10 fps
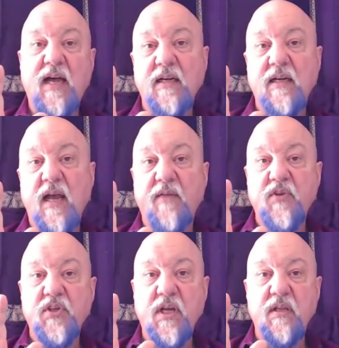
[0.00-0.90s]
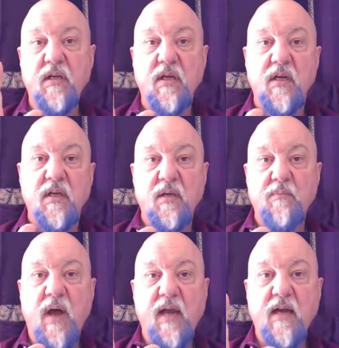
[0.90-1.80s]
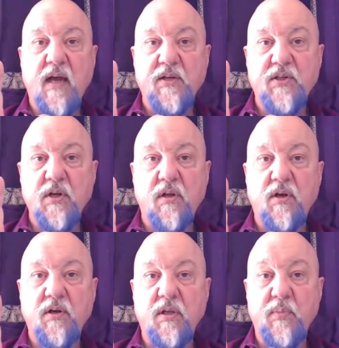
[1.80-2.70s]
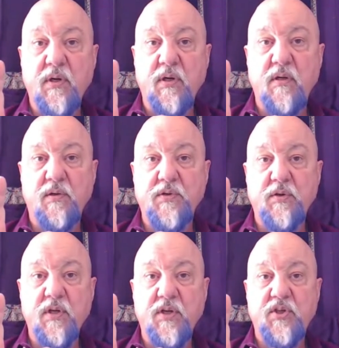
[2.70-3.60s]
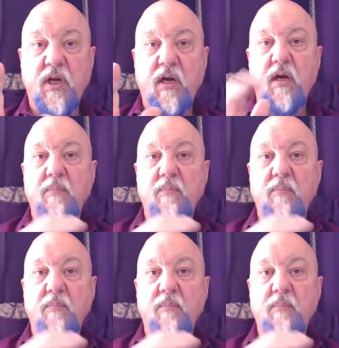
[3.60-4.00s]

And I have to say that my God is no longer the bearded old dude in the chair.